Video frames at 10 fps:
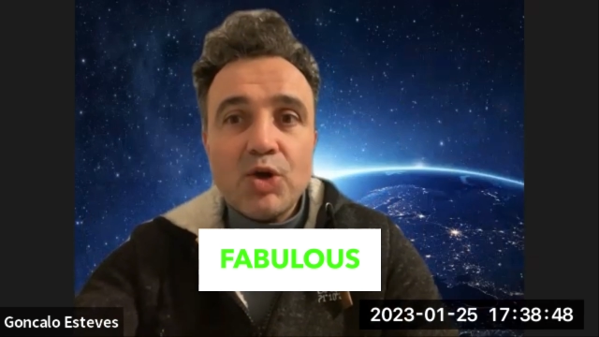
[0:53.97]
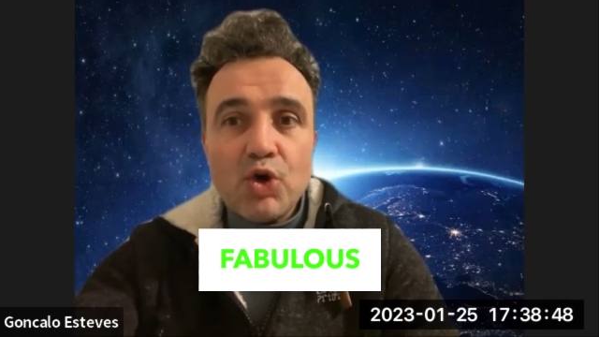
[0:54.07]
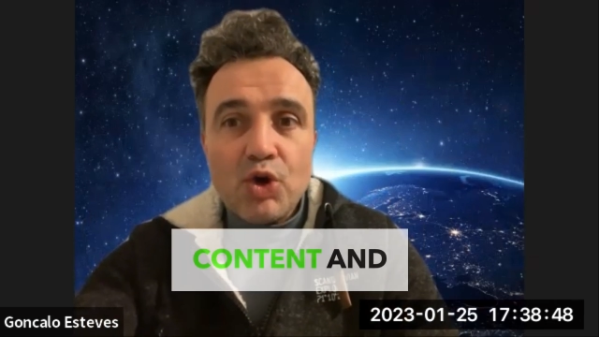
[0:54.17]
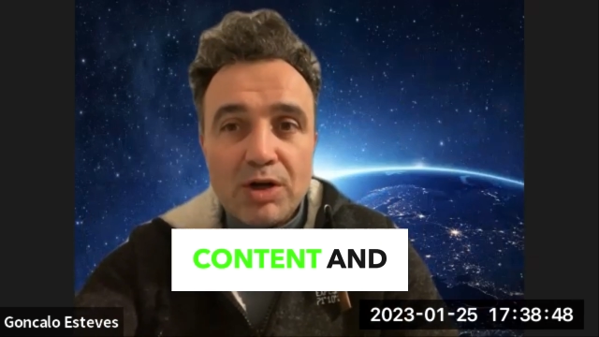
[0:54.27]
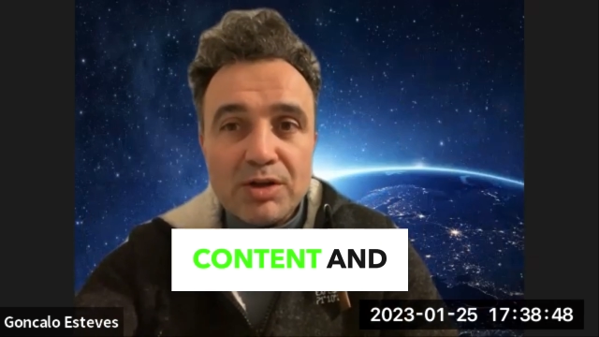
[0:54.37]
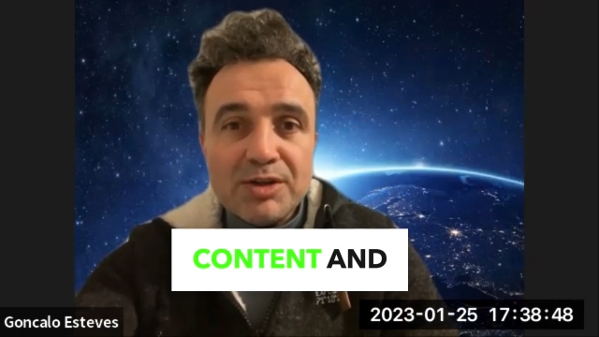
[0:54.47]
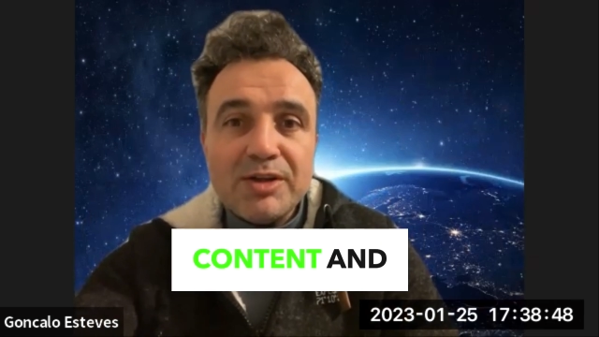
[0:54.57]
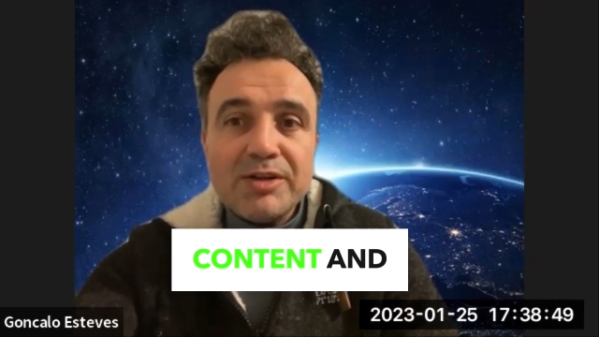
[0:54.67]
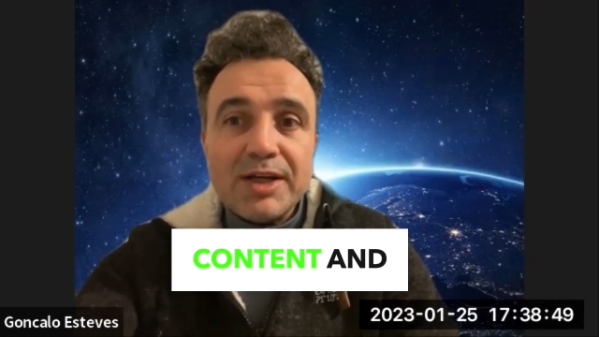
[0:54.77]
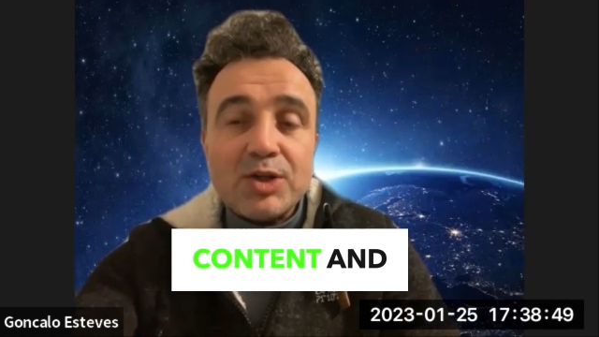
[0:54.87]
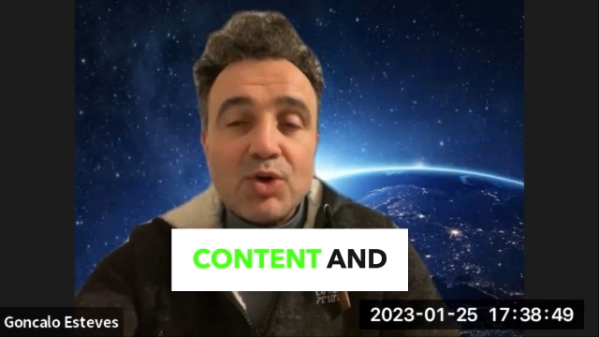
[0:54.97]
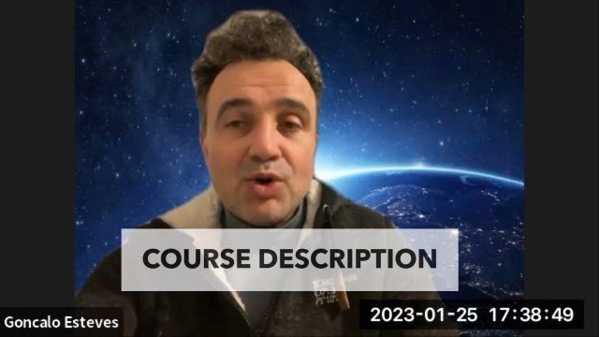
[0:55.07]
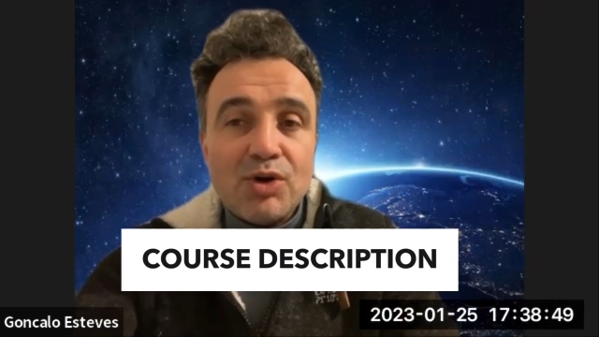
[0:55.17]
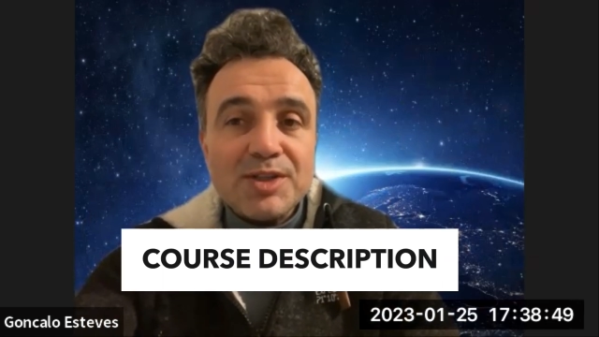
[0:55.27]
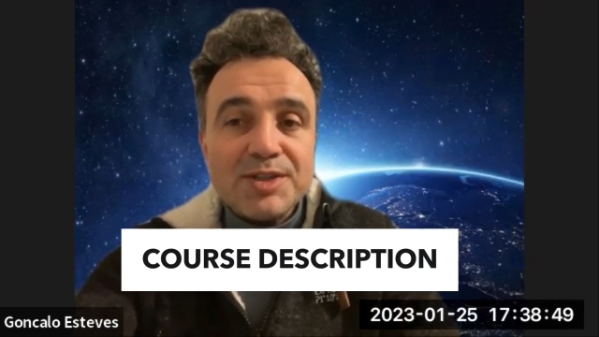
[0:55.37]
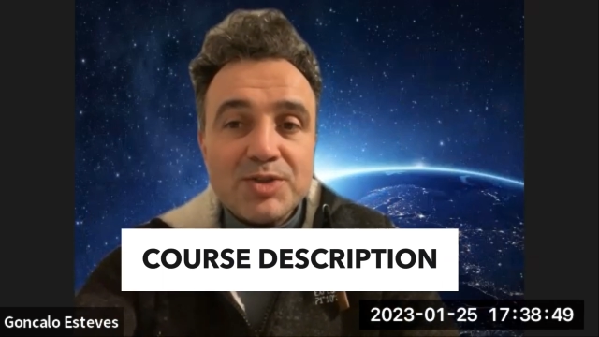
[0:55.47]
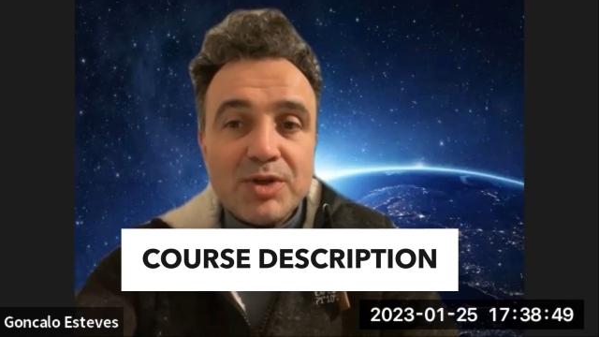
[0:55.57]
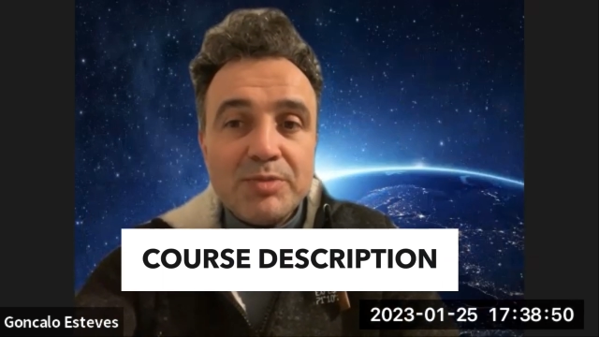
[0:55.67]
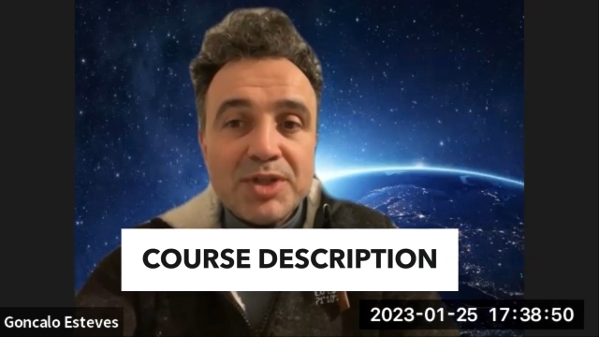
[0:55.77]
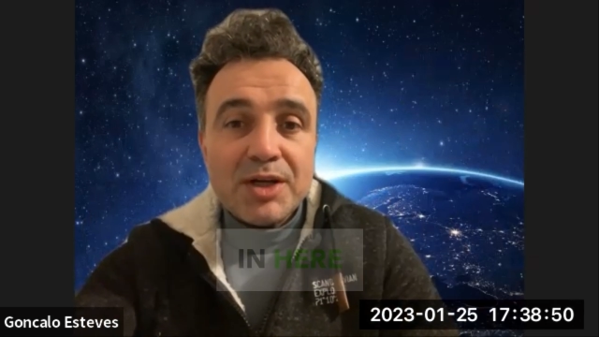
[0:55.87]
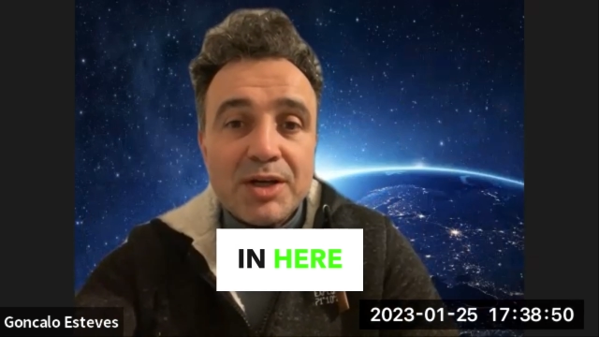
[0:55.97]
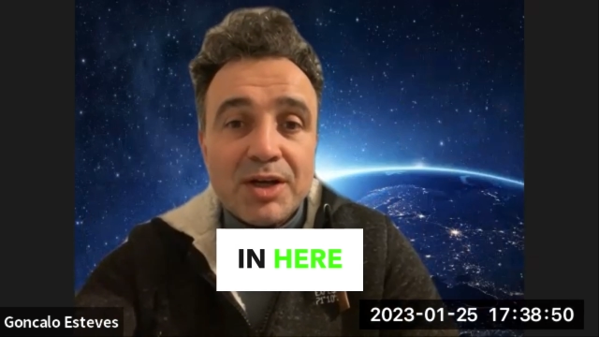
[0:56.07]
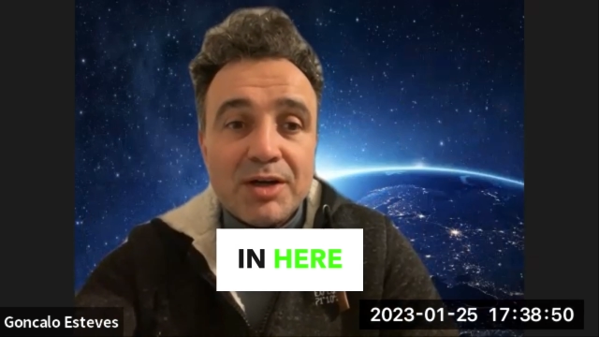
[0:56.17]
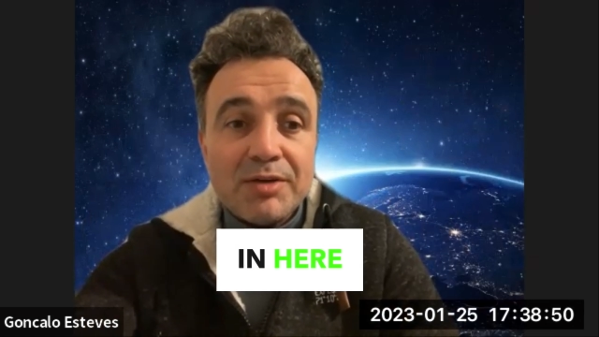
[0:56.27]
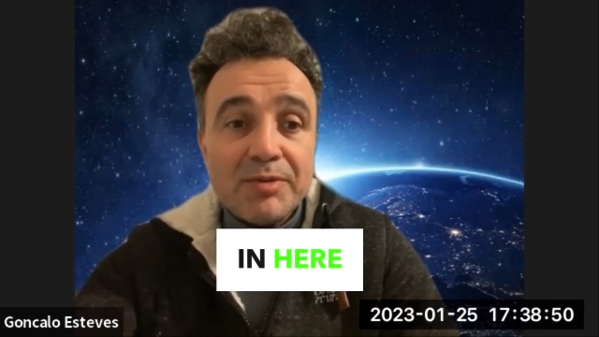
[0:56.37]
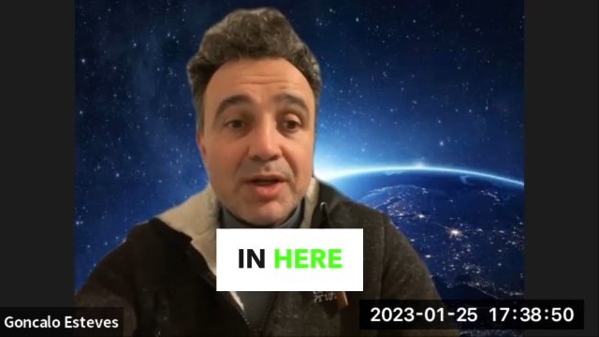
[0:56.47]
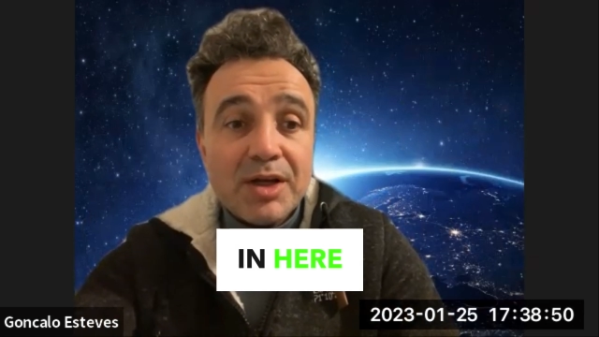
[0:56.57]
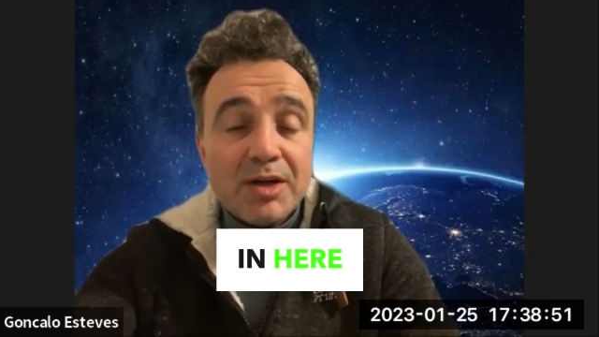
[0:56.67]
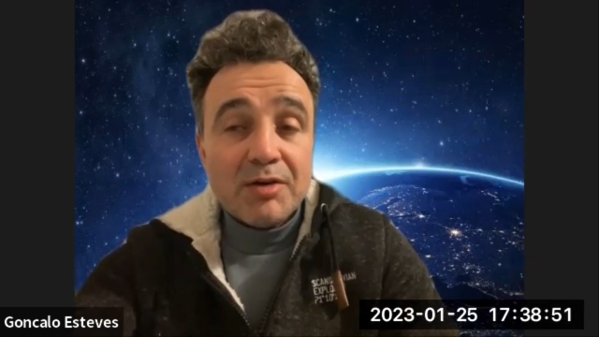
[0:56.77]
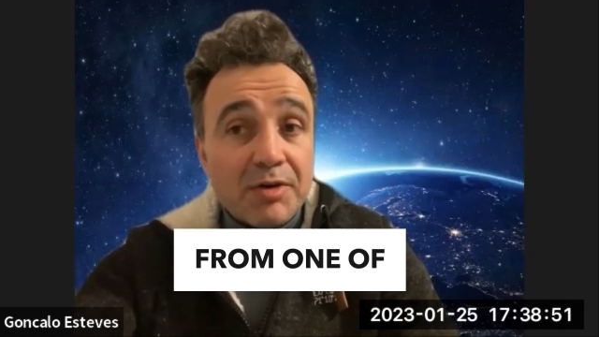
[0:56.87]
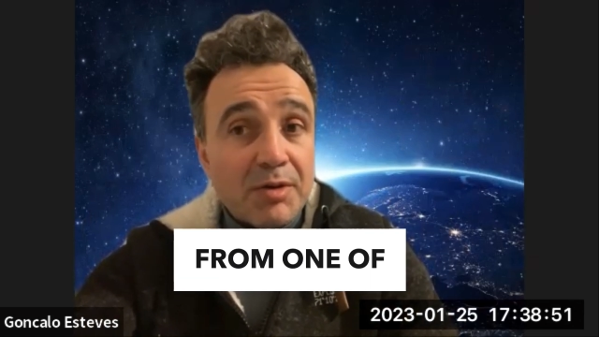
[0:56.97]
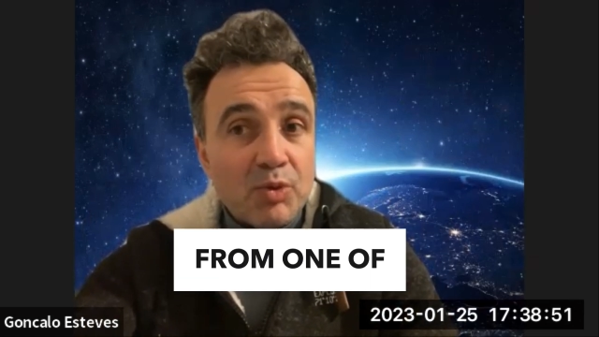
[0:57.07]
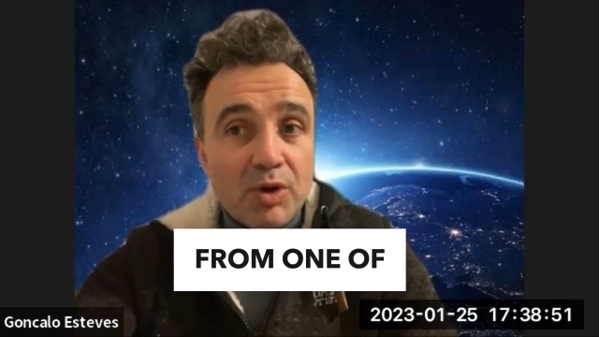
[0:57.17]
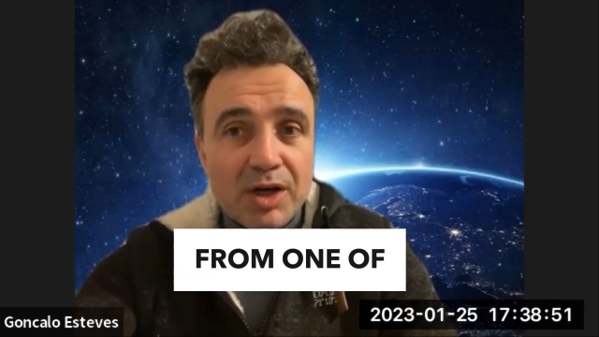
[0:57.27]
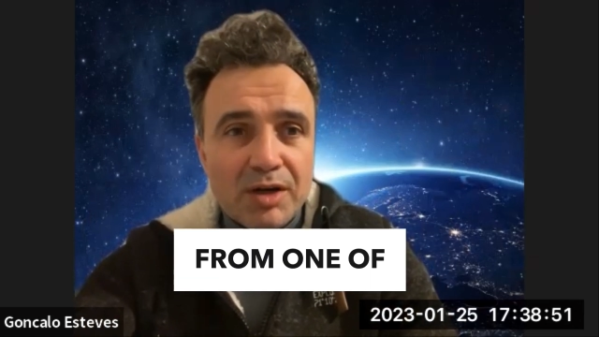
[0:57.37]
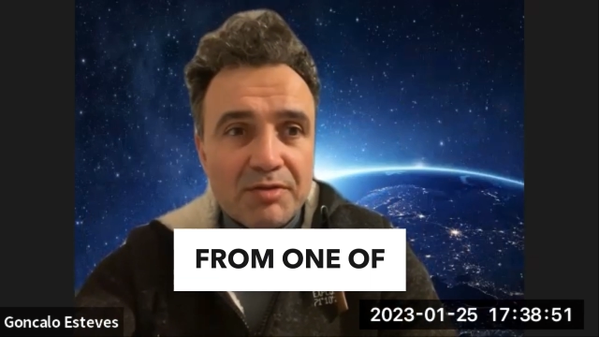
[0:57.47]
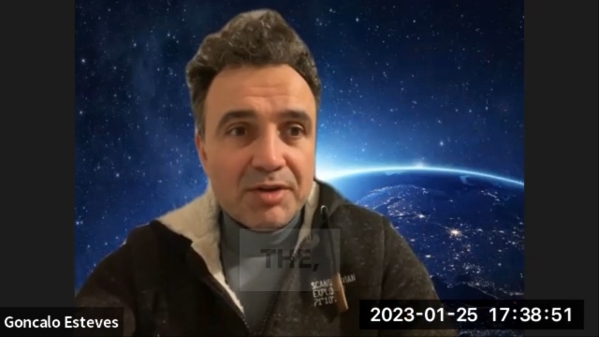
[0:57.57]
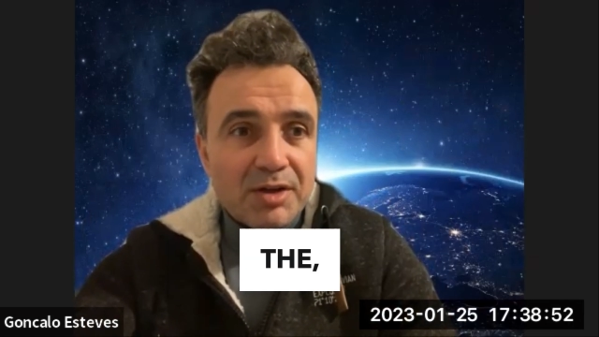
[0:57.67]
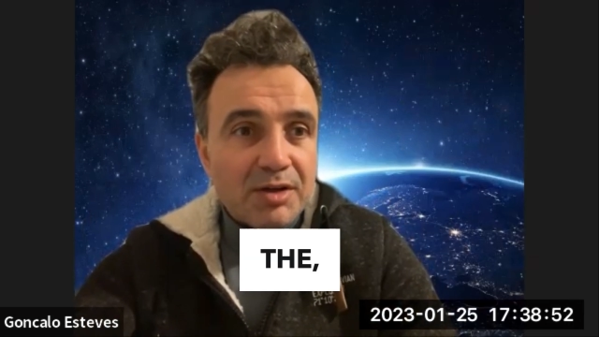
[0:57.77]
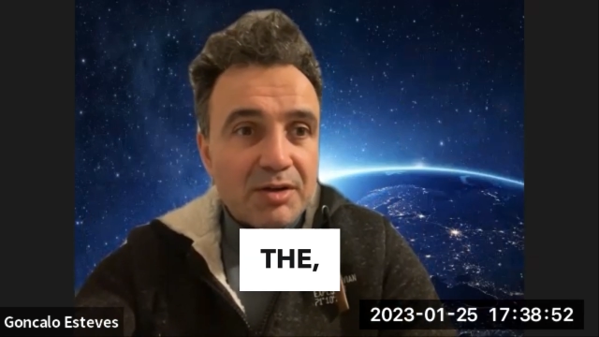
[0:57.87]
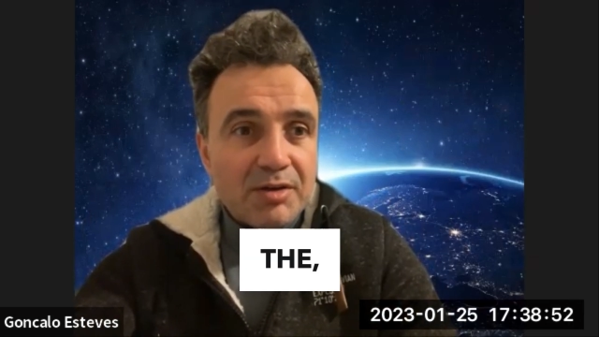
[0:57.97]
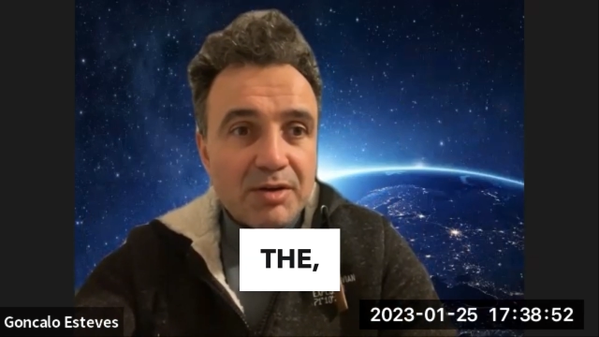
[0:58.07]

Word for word: content and course description in here from one of the,